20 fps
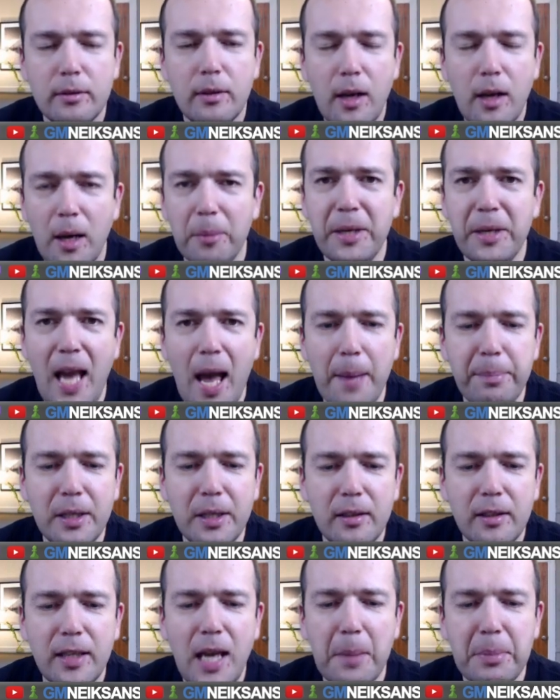I'm happy
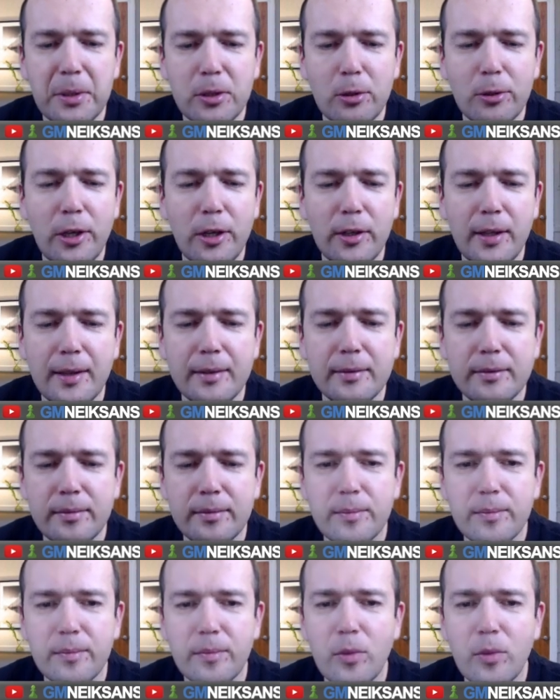to hear that.
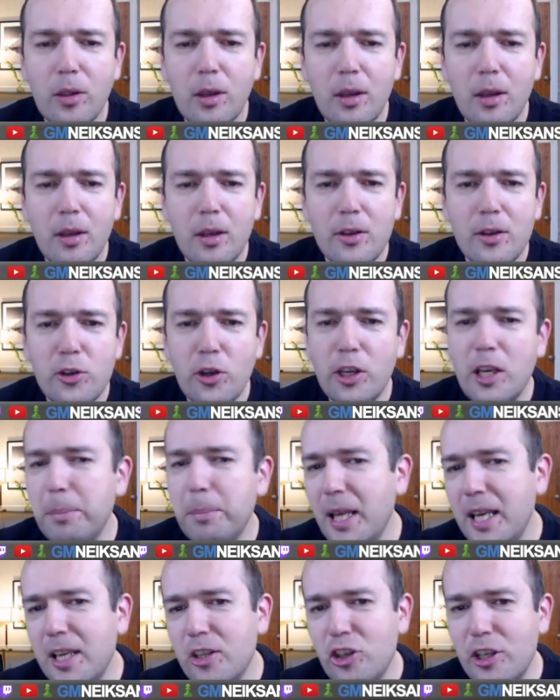So he
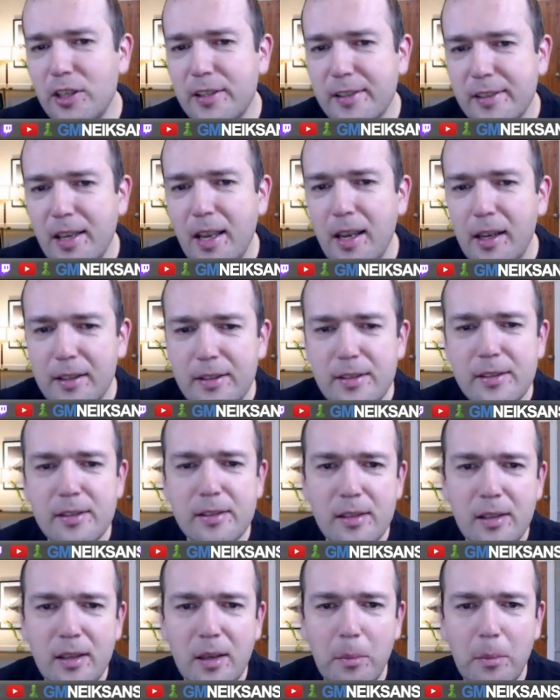played g6,
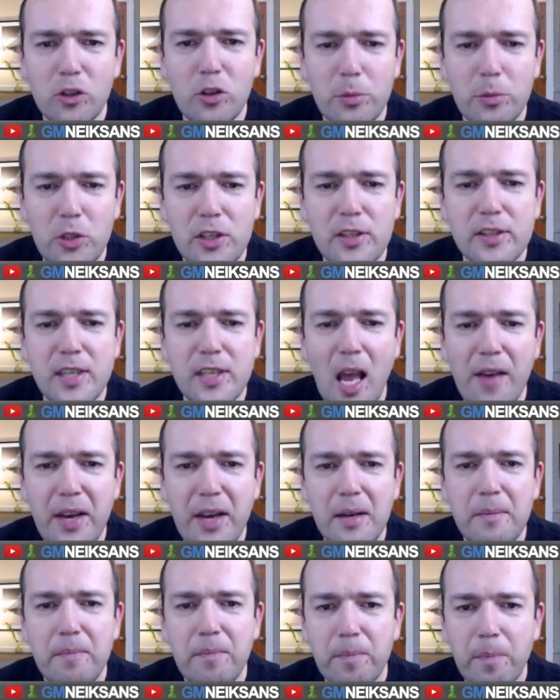bishop
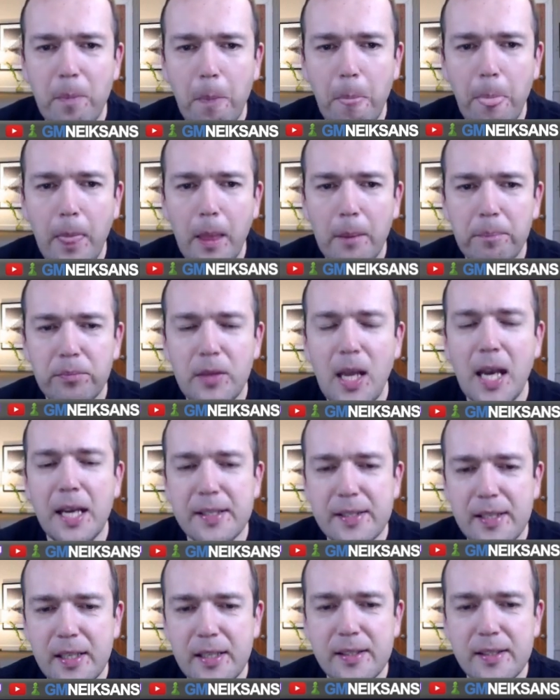g7, knight
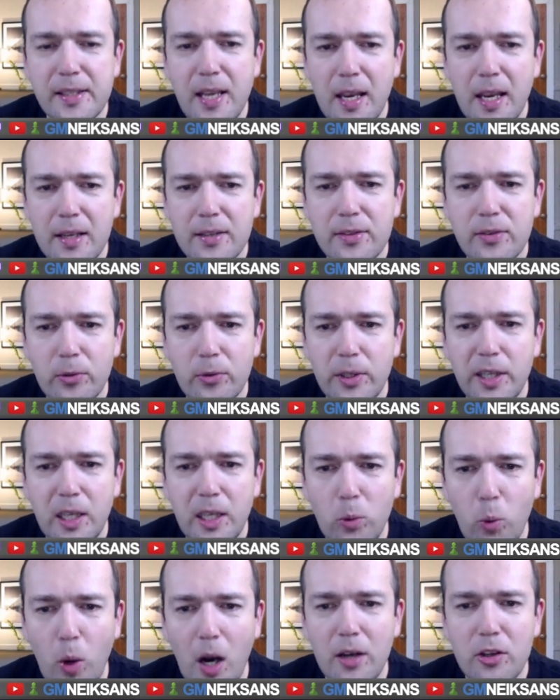c6, rook
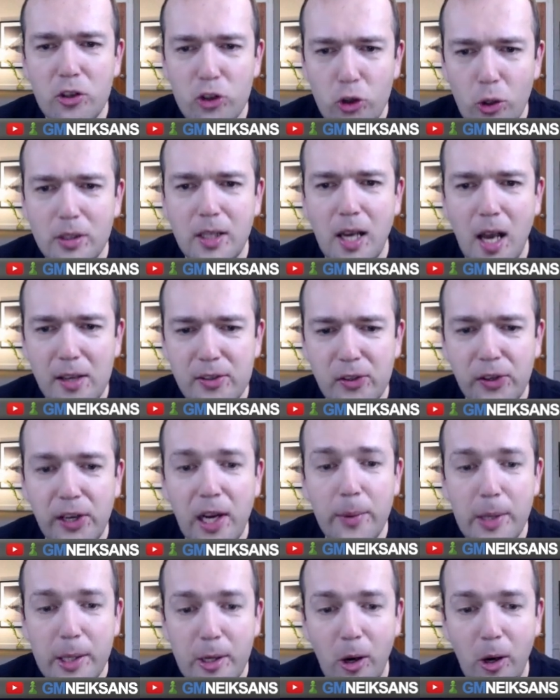e1, short castle. Here
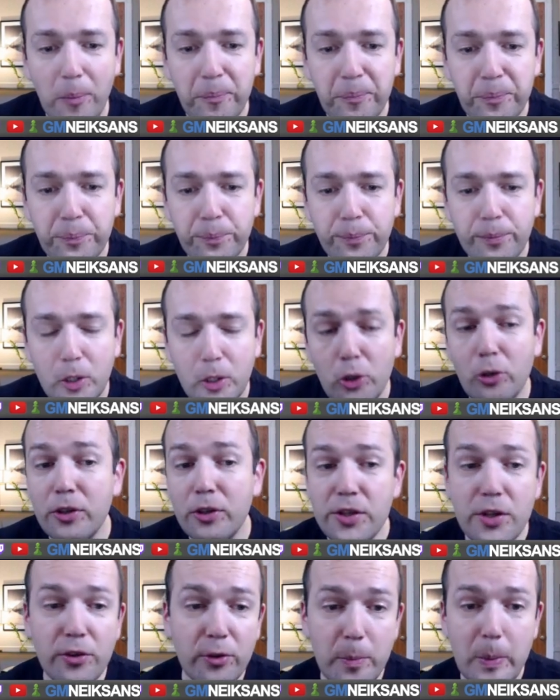we go. You
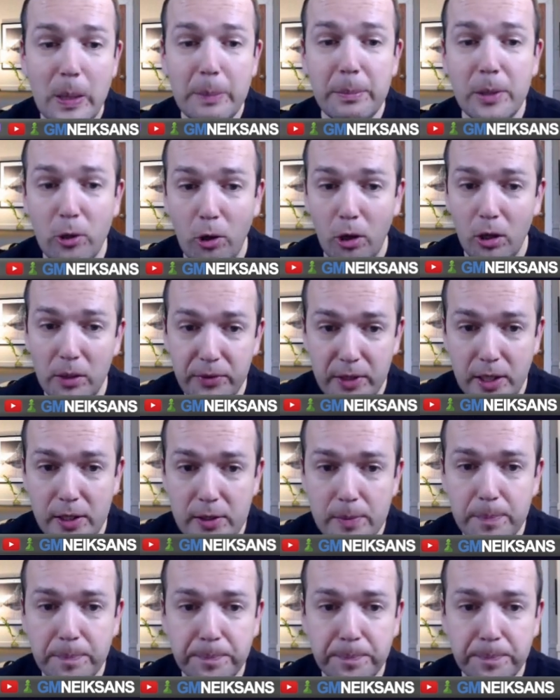already remember all of this.